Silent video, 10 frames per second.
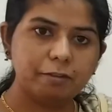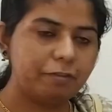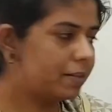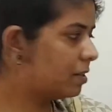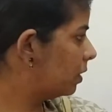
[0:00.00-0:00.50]
The
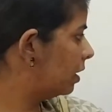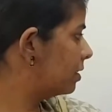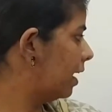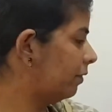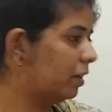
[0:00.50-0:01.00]
first
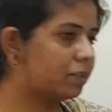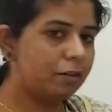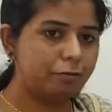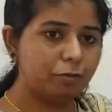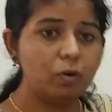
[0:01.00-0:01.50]
one is
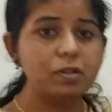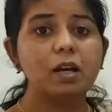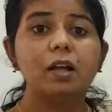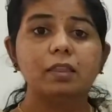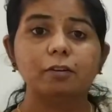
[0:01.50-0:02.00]
gravitational
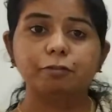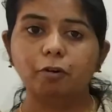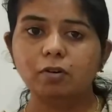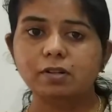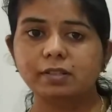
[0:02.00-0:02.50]
force, the
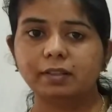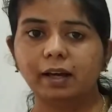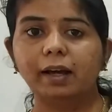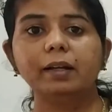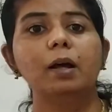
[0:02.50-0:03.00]
force
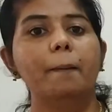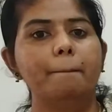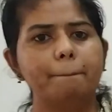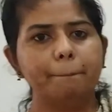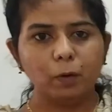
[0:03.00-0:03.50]
that
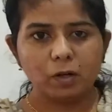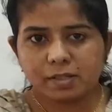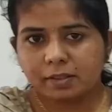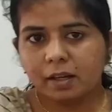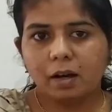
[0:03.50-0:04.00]

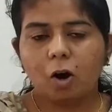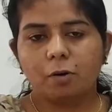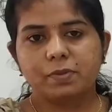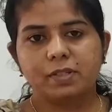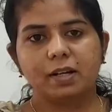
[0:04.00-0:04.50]
pulls the
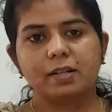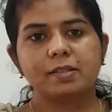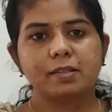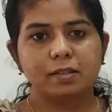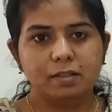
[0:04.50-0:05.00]

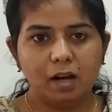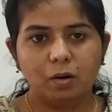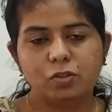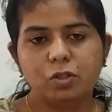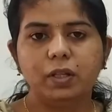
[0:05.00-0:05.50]
objects
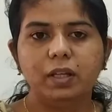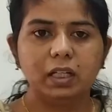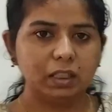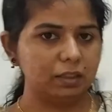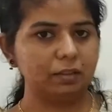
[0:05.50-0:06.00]
down to
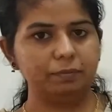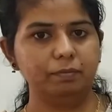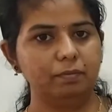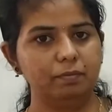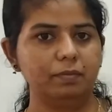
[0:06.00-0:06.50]
the earth.
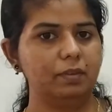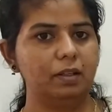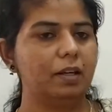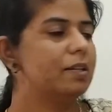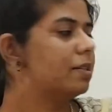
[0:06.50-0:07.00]

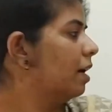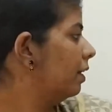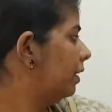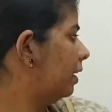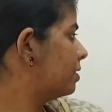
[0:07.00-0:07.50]
Yes,
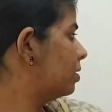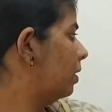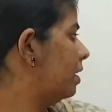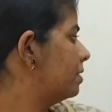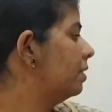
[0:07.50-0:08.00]
that is
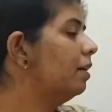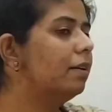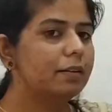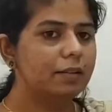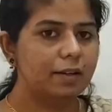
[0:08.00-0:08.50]
known as
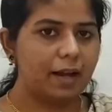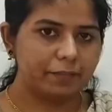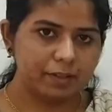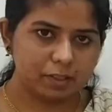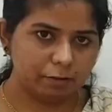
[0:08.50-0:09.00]
the
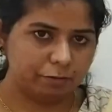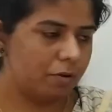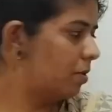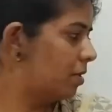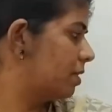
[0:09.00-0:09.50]
gravitational
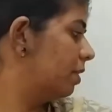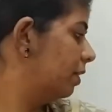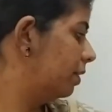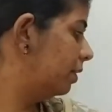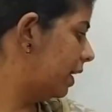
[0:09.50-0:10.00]

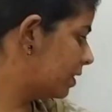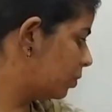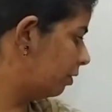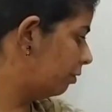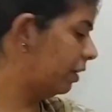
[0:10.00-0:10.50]
force.
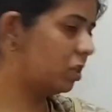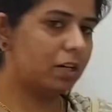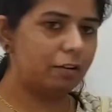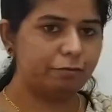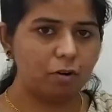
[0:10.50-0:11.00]
Next one,
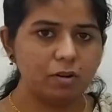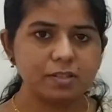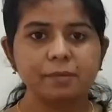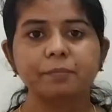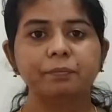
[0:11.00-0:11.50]
frictional
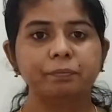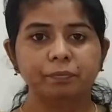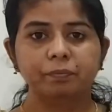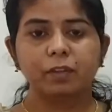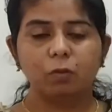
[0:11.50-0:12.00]
force.
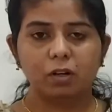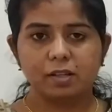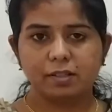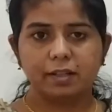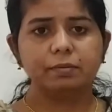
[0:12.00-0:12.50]

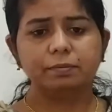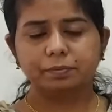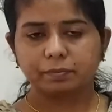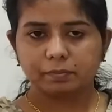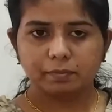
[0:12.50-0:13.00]
What is
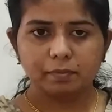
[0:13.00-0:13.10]
it?